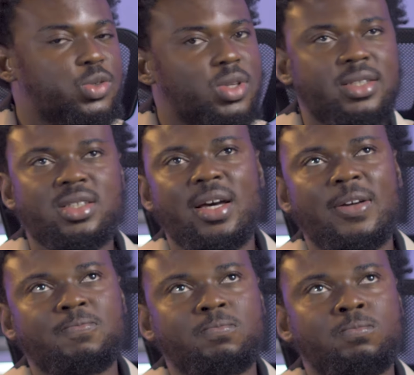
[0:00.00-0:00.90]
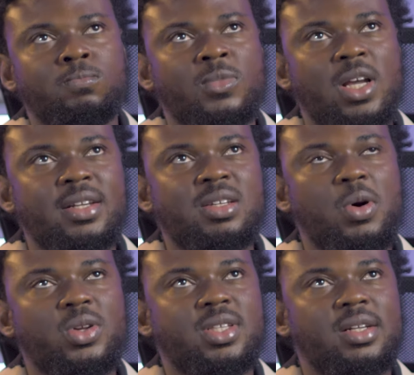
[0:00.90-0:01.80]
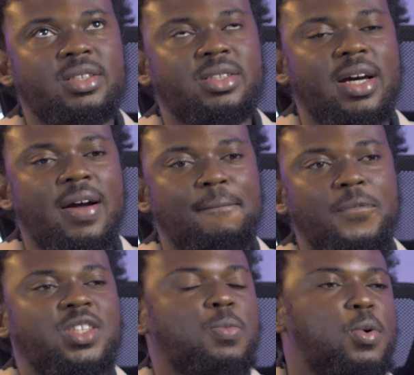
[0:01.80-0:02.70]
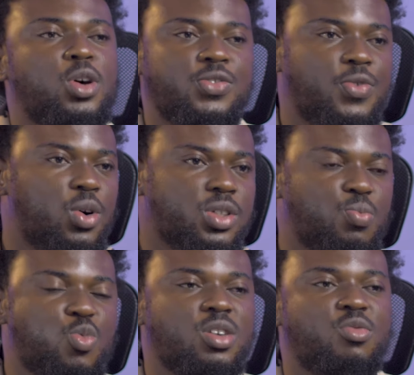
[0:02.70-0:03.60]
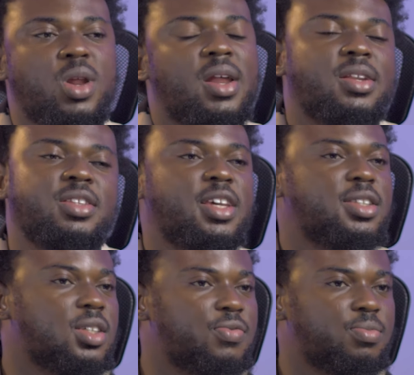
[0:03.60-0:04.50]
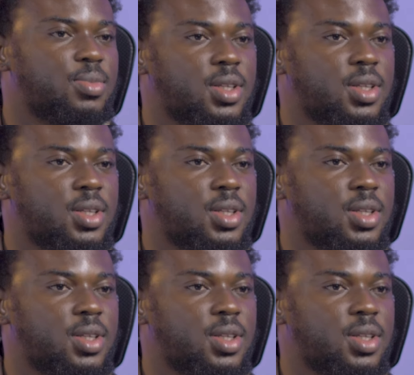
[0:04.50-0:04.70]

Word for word: right? So that's it. Um, and it's about understanding that it's a plus for us, rather than a negative.